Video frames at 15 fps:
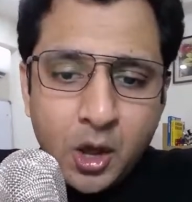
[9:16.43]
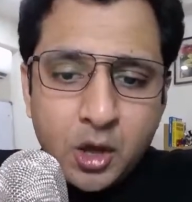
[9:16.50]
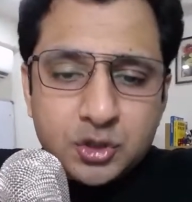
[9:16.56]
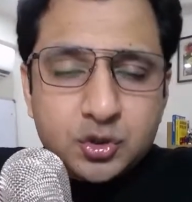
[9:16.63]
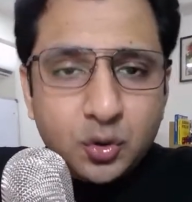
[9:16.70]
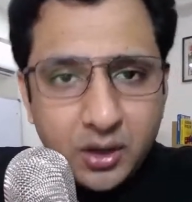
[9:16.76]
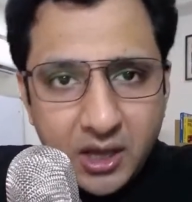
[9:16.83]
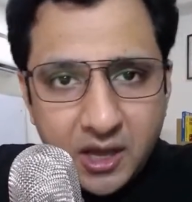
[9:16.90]

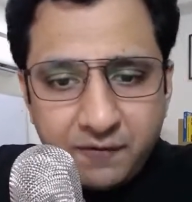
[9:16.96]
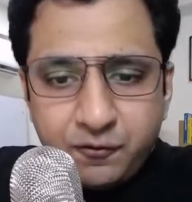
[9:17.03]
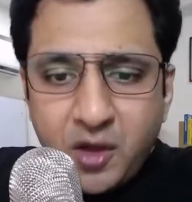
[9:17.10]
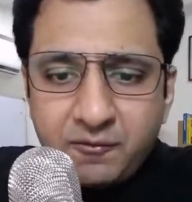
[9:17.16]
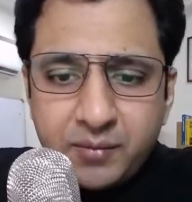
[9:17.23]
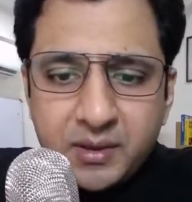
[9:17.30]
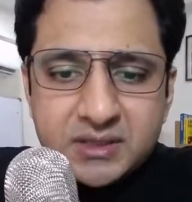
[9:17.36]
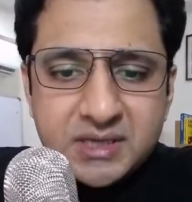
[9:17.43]
So if you
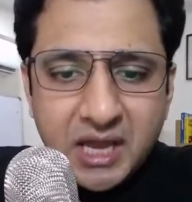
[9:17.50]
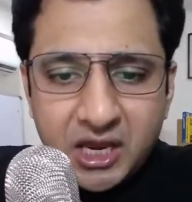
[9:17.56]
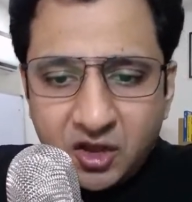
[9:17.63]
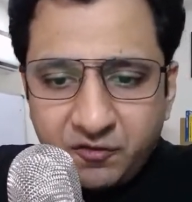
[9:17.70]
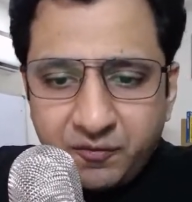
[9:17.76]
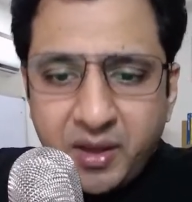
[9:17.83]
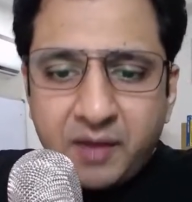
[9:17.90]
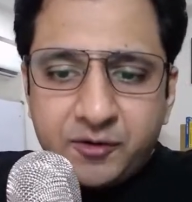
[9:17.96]
have missed any
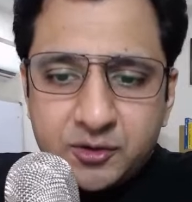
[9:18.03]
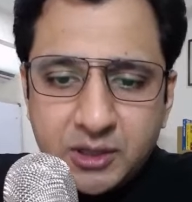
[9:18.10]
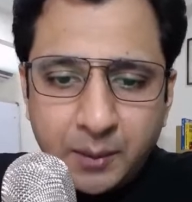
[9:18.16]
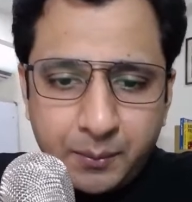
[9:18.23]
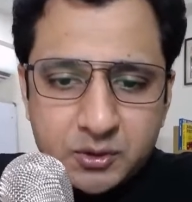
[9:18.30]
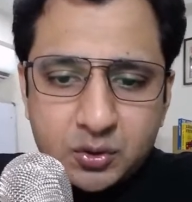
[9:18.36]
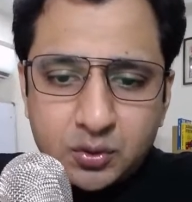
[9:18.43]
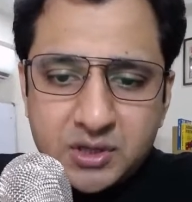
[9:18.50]
of my
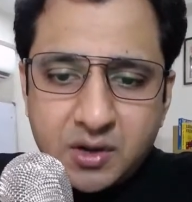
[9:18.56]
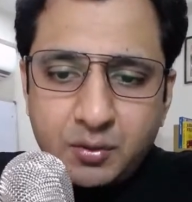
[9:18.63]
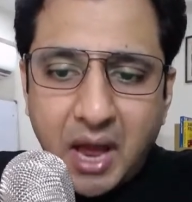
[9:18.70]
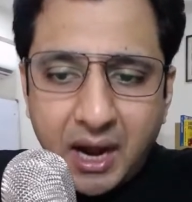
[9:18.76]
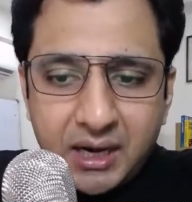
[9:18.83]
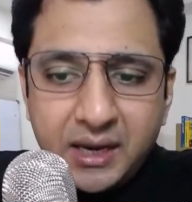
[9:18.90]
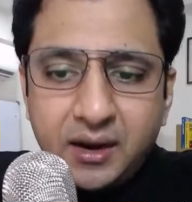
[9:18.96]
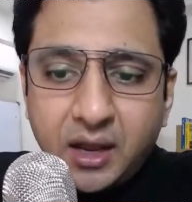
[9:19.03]
episodes, I would
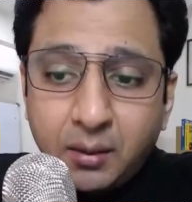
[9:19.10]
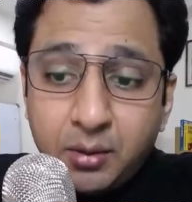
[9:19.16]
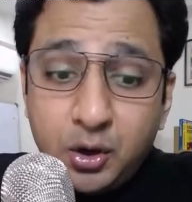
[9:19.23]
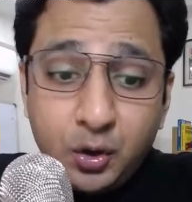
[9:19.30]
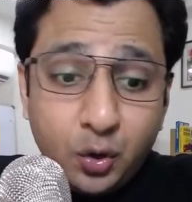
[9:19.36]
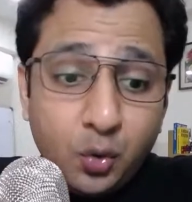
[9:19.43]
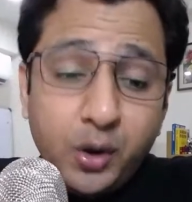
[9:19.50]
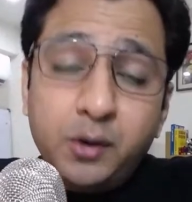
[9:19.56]
highly recommend
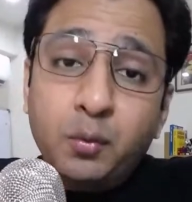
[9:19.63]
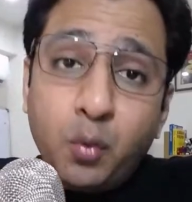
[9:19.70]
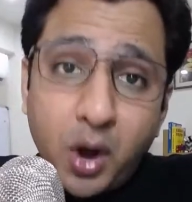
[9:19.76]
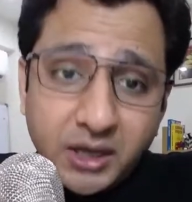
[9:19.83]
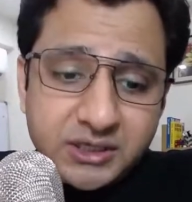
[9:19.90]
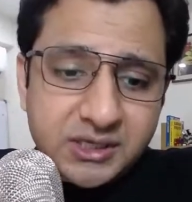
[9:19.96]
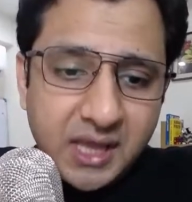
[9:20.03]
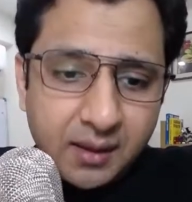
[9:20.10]
you to go and
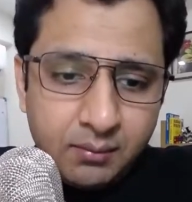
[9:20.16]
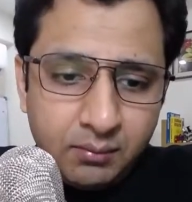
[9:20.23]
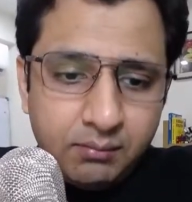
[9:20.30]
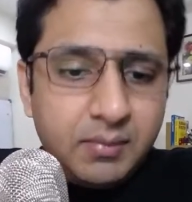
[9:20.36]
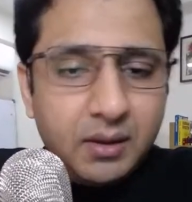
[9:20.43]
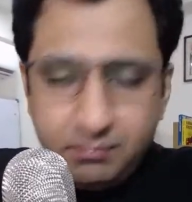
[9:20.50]
watch them.